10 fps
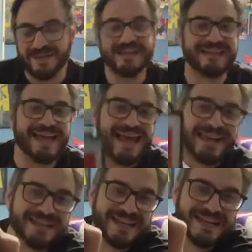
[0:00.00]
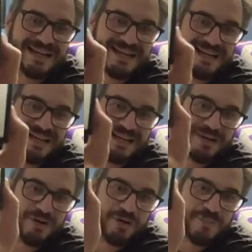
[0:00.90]
Galaga.
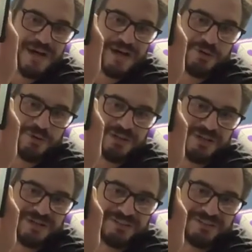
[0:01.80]
Oh my goodness,